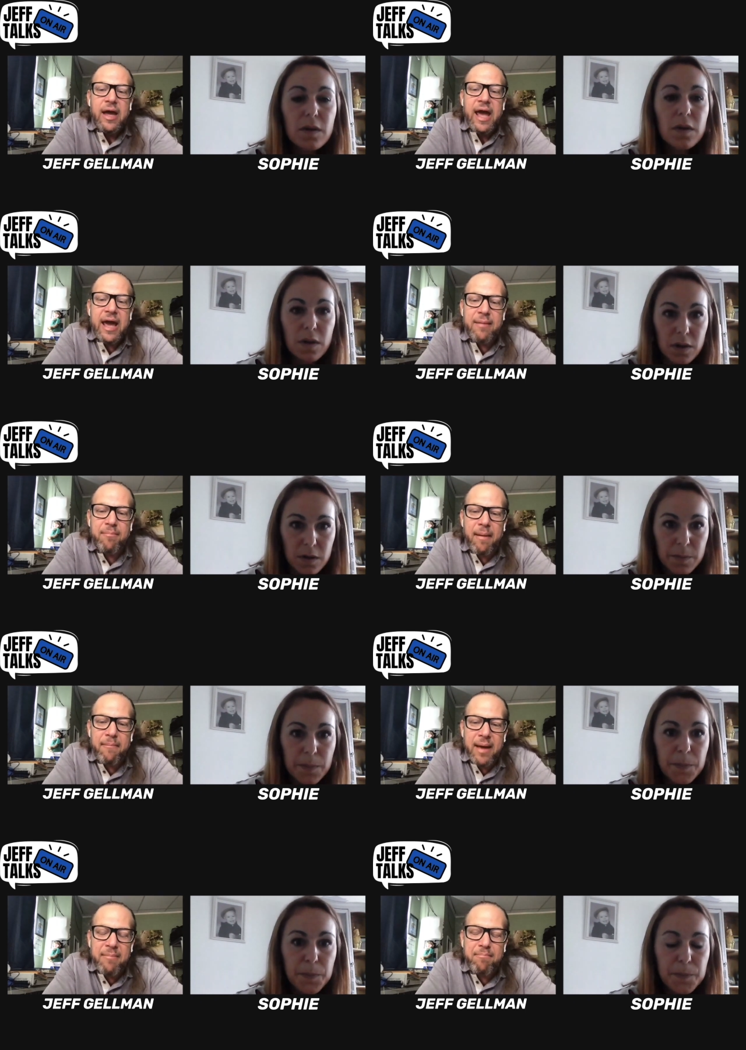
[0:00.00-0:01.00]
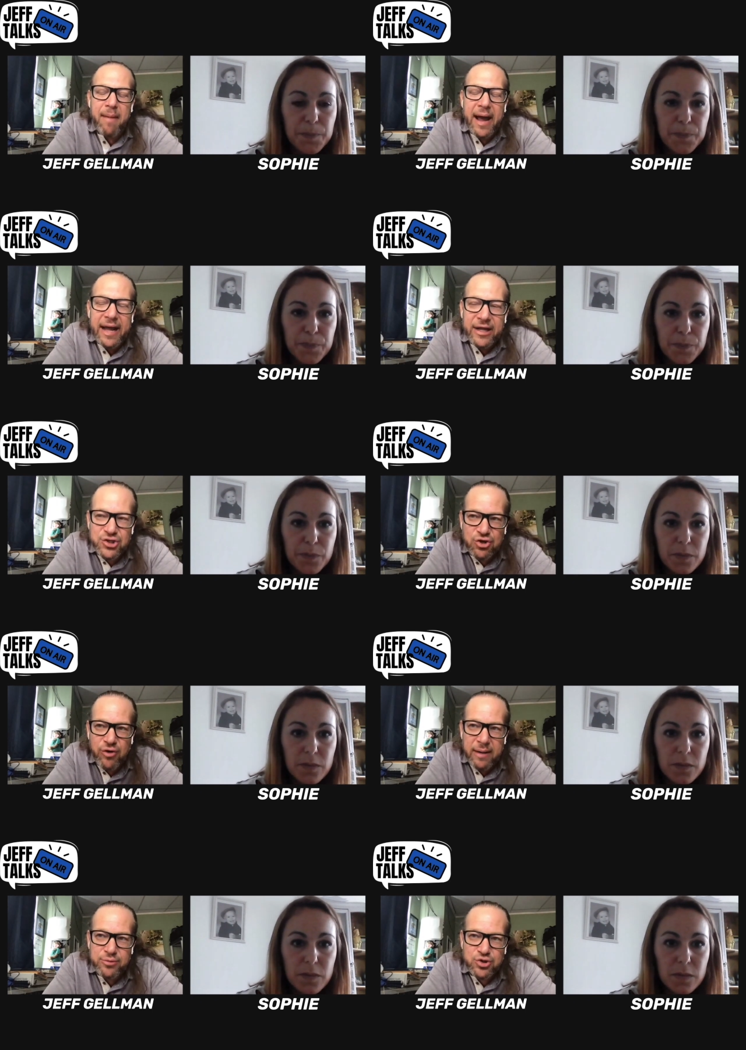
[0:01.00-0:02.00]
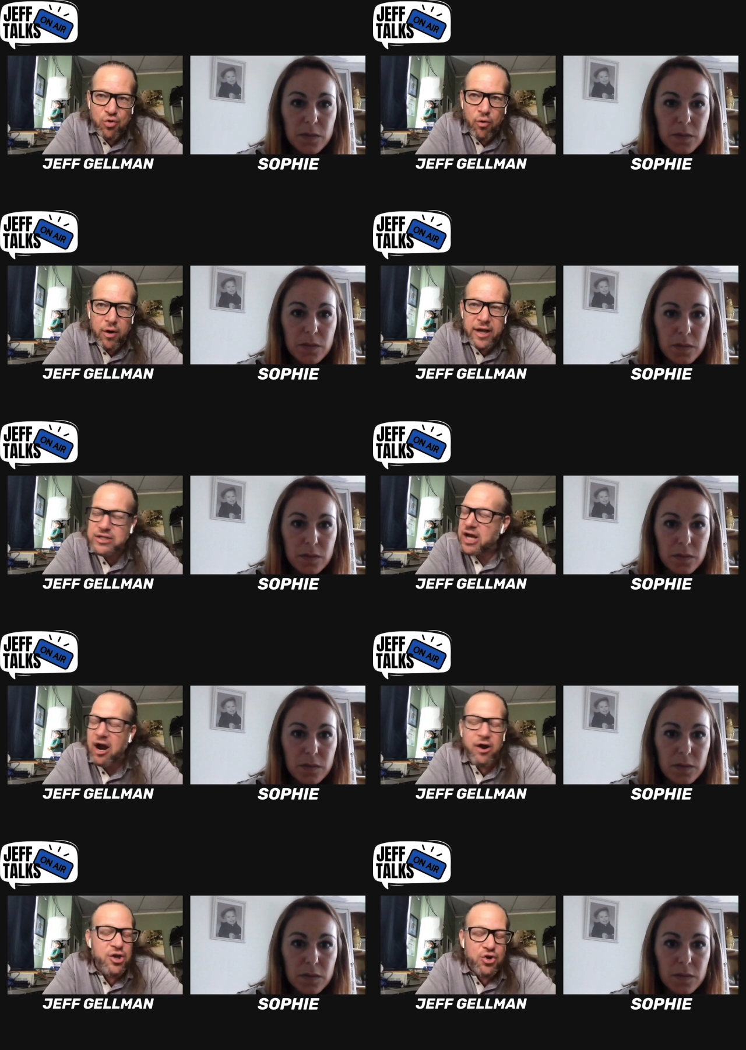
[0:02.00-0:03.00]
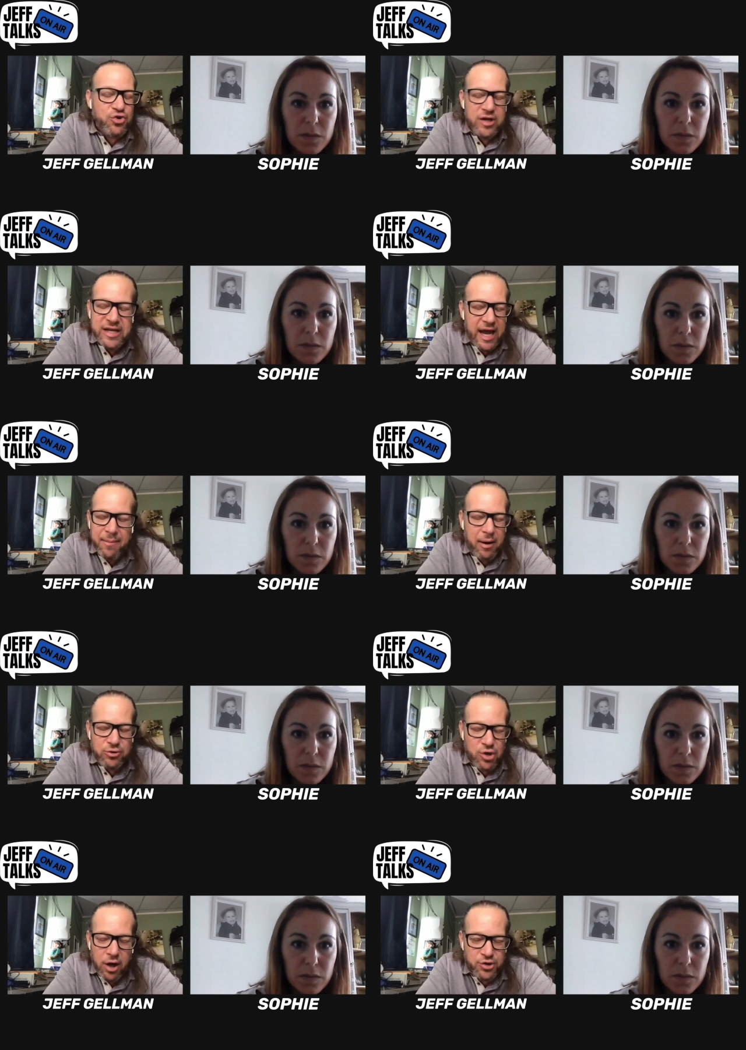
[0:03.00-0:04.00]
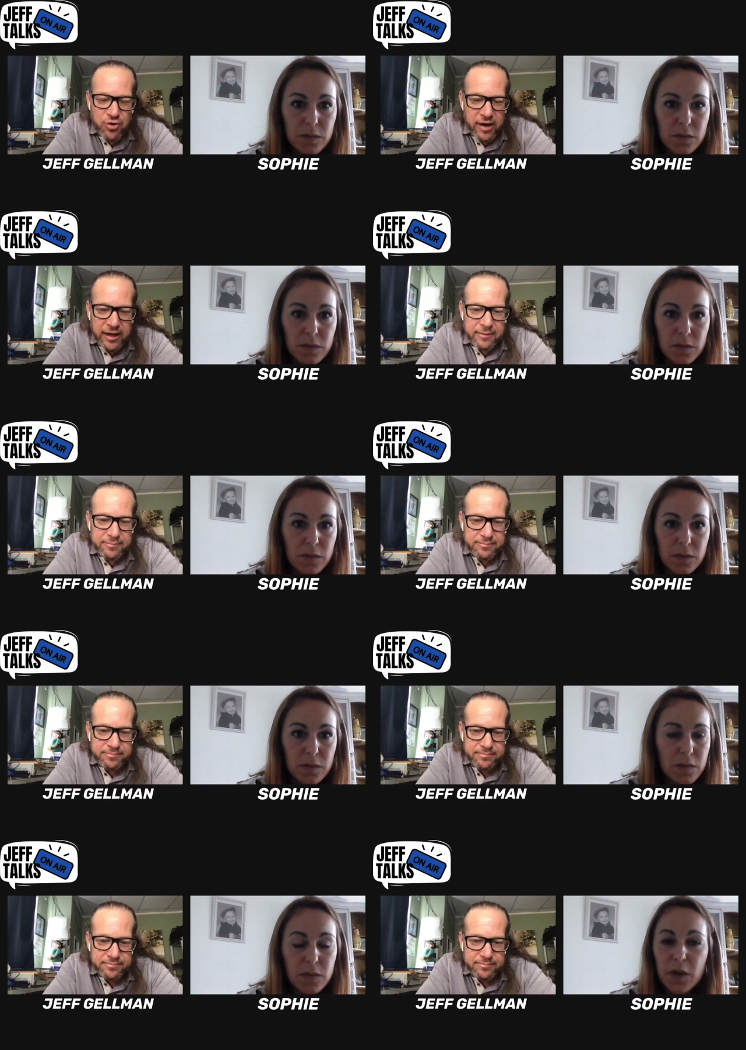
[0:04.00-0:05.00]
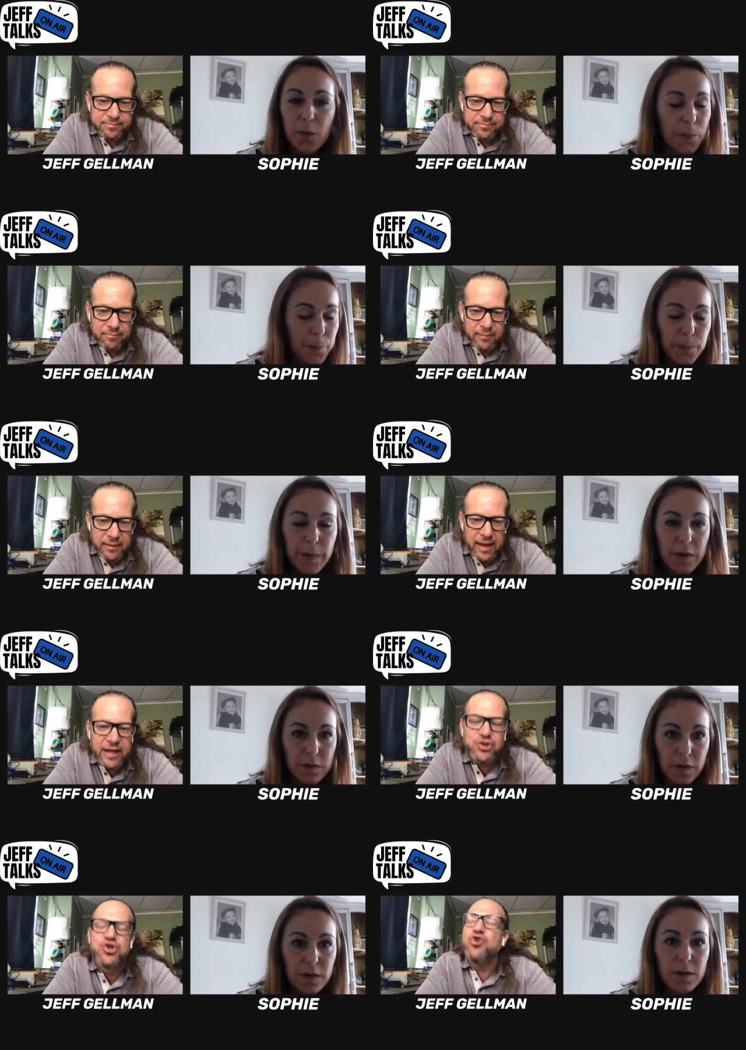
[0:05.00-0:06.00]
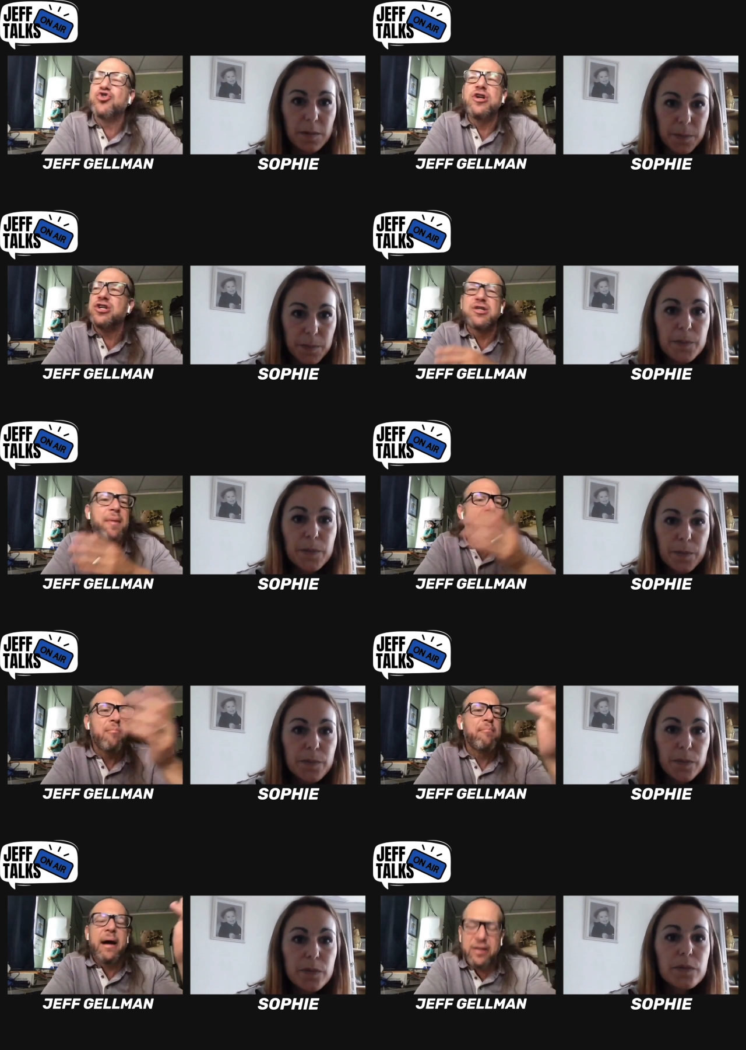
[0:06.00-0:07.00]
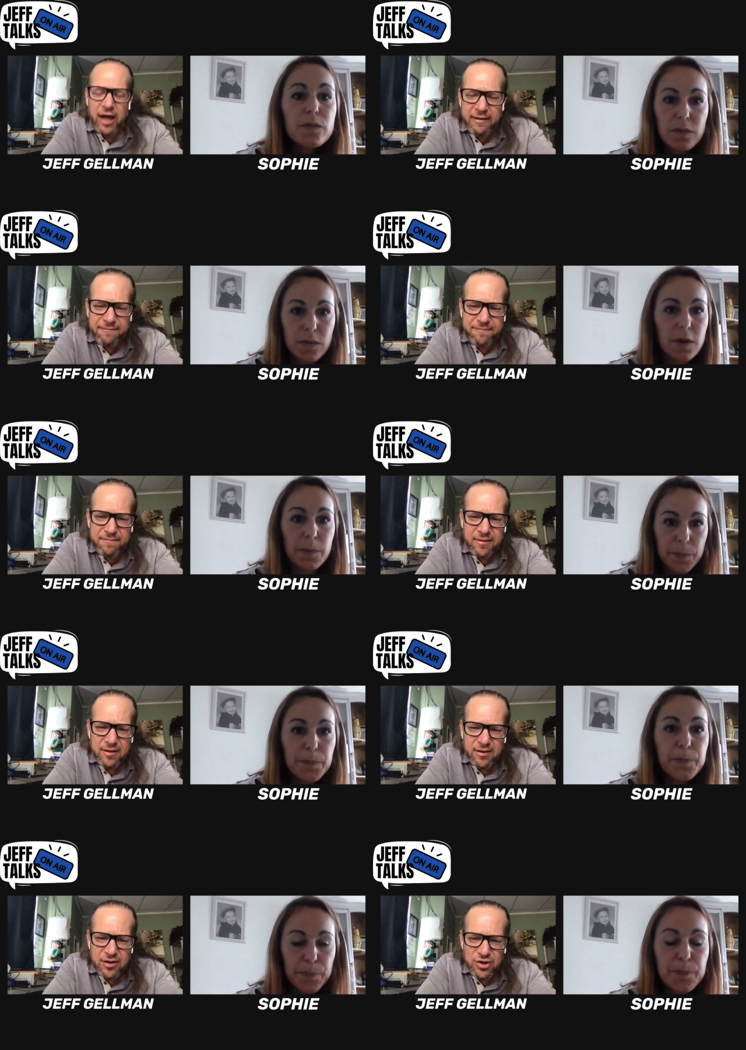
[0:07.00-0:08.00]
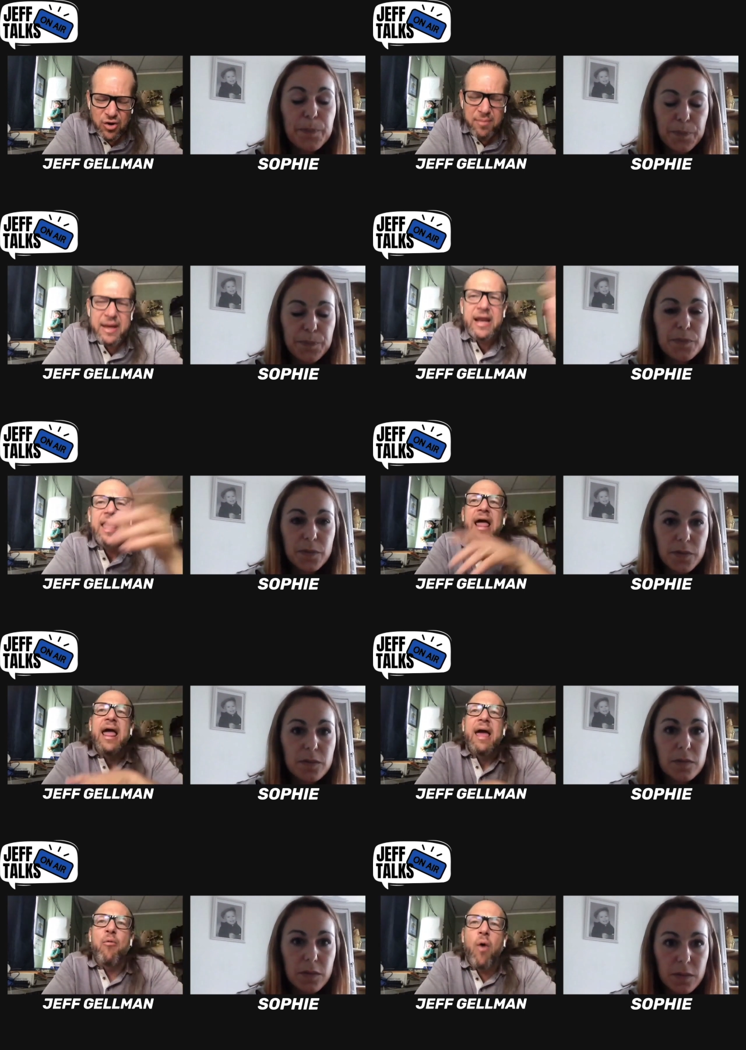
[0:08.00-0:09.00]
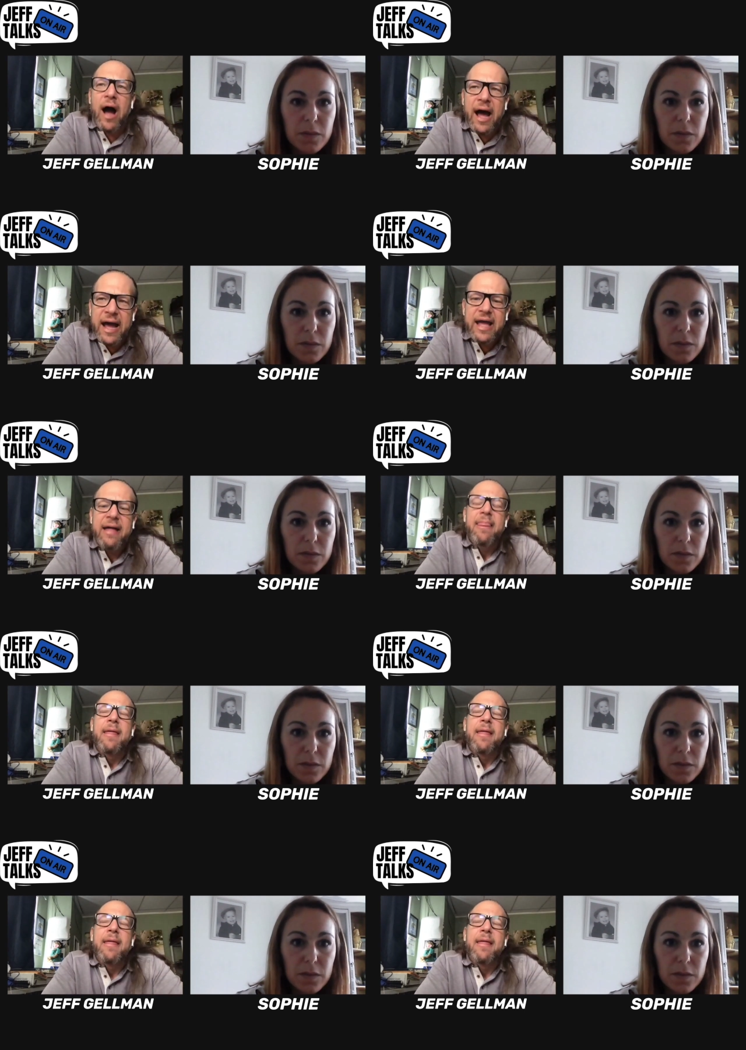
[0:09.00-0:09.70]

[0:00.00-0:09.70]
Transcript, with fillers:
Speaker 1: yeah. And, and my Instagram stories are usually not about dog training. No. It's usually just about my life. Yeah. You know what I mean? Why?